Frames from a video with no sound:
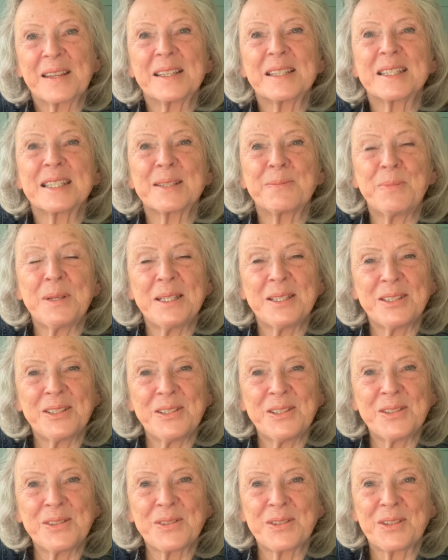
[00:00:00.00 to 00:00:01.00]
Speak
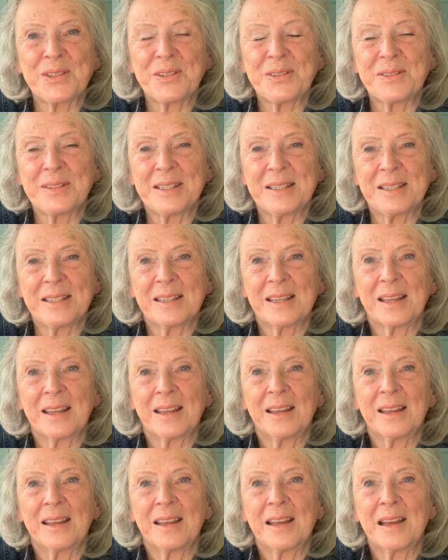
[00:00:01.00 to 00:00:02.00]
to you soon.
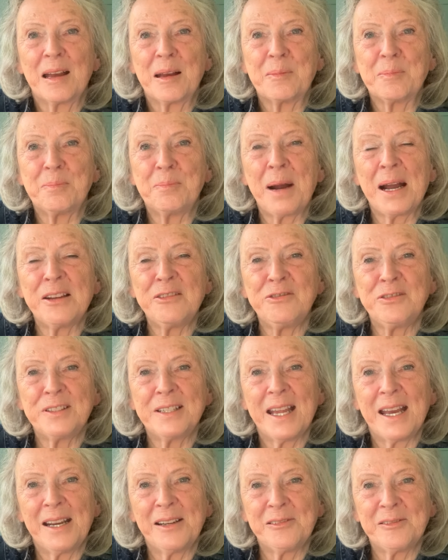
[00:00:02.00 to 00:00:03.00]
Bye for
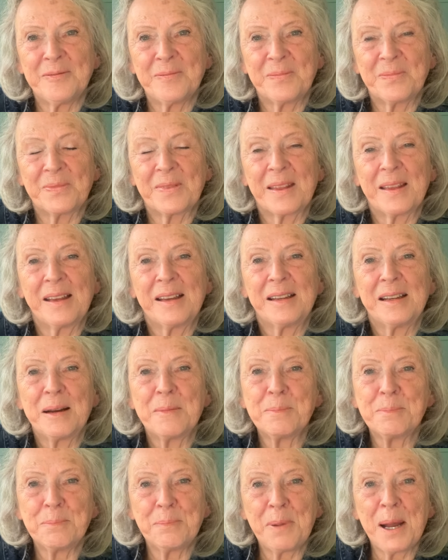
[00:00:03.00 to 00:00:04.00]
now.
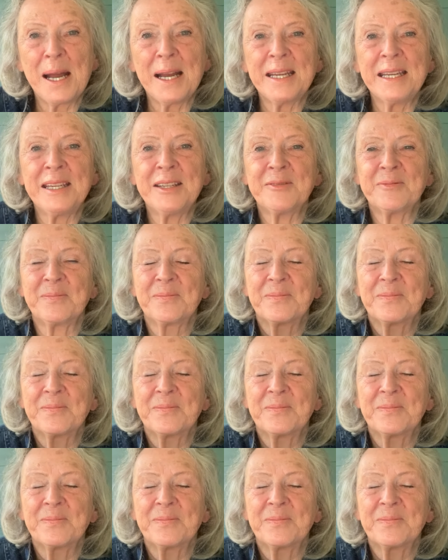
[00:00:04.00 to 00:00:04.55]
Bye.